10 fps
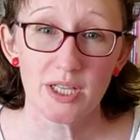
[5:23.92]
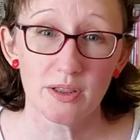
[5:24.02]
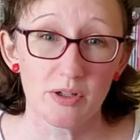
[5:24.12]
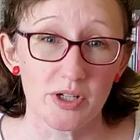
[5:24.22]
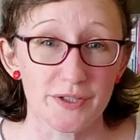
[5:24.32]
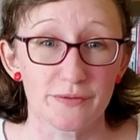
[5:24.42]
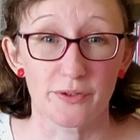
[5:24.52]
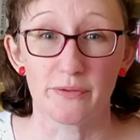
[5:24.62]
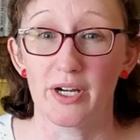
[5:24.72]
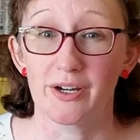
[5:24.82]
looks
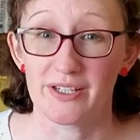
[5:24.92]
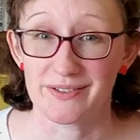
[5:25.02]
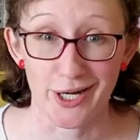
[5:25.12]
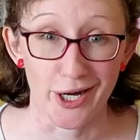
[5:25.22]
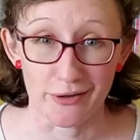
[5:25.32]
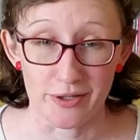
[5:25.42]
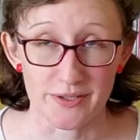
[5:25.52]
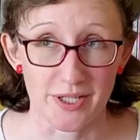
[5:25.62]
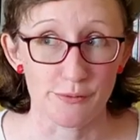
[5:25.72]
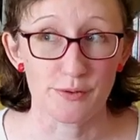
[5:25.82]
for various eras,
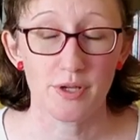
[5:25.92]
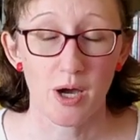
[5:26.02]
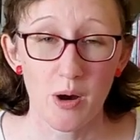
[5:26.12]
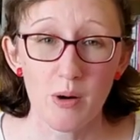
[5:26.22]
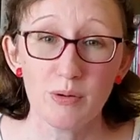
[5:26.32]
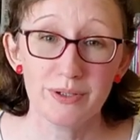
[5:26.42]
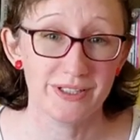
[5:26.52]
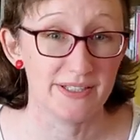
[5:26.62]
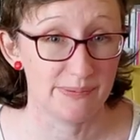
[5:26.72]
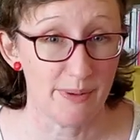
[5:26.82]
and I was
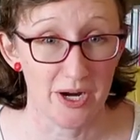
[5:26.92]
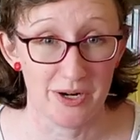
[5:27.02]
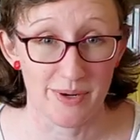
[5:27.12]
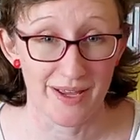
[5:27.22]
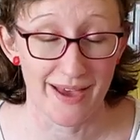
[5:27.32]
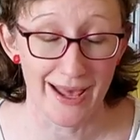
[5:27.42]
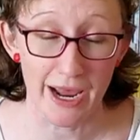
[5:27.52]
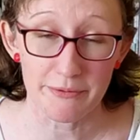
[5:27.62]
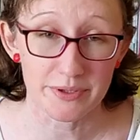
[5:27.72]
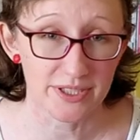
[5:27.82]
totally inspired by that.
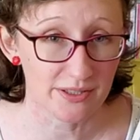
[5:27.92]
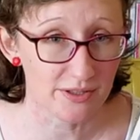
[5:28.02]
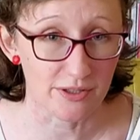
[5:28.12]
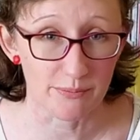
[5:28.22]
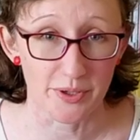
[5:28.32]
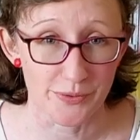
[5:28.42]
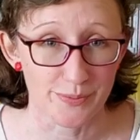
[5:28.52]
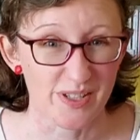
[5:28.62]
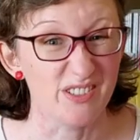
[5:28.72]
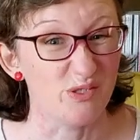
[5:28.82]
I will link to her post
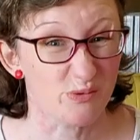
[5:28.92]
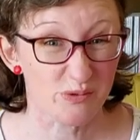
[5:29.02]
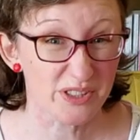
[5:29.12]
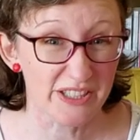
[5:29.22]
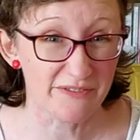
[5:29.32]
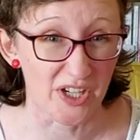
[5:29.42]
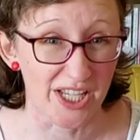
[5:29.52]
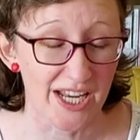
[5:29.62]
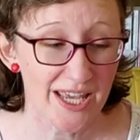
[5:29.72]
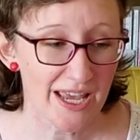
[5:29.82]
because it's really
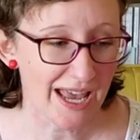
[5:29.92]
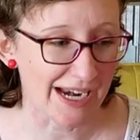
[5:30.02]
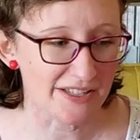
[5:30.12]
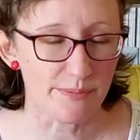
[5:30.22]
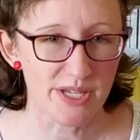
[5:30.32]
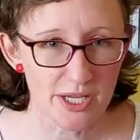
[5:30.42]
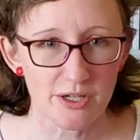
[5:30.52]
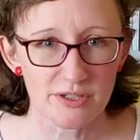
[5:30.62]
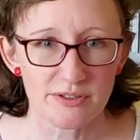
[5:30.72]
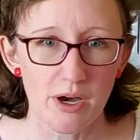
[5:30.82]
fun, and as a
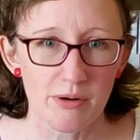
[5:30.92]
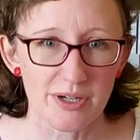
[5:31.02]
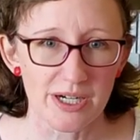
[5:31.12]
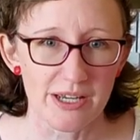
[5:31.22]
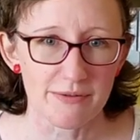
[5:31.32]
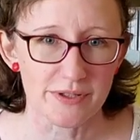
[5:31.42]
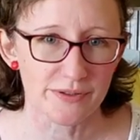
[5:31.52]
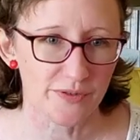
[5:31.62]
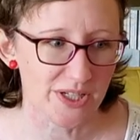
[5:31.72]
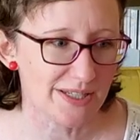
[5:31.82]
beginner sewer, it was
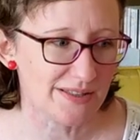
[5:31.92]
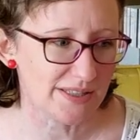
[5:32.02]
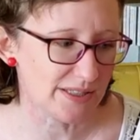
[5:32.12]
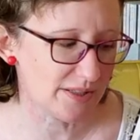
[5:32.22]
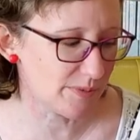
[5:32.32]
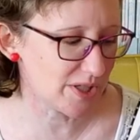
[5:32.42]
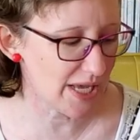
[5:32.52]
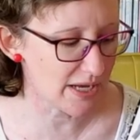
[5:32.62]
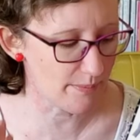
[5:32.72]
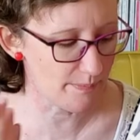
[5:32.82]
fun to see someone
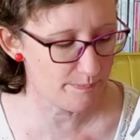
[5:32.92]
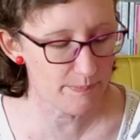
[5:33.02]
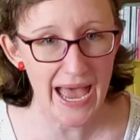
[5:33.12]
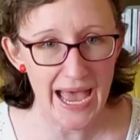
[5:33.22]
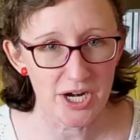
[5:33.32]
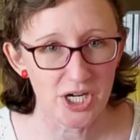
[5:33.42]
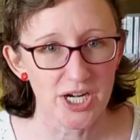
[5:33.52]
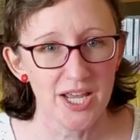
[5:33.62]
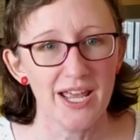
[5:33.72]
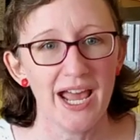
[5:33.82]
take a
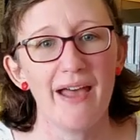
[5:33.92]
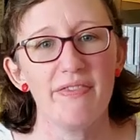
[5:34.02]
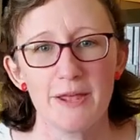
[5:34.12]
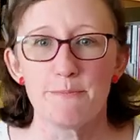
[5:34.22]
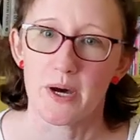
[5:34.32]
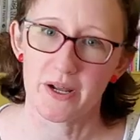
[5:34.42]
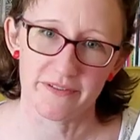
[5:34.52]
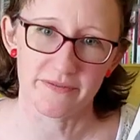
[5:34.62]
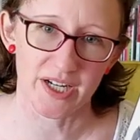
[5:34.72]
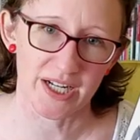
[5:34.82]
pattern and then
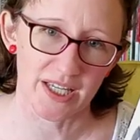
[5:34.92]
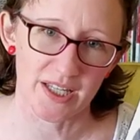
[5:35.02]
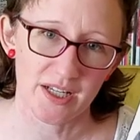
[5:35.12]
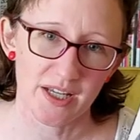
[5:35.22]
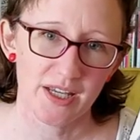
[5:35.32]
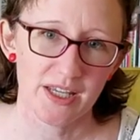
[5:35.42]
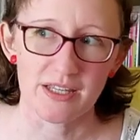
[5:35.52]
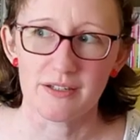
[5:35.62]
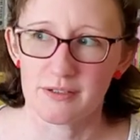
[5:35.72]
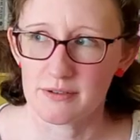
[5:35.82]
modify it
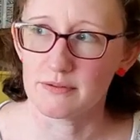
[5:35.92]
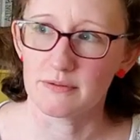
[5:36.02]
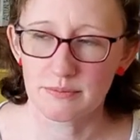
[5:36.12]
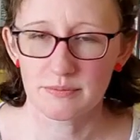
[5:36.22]
into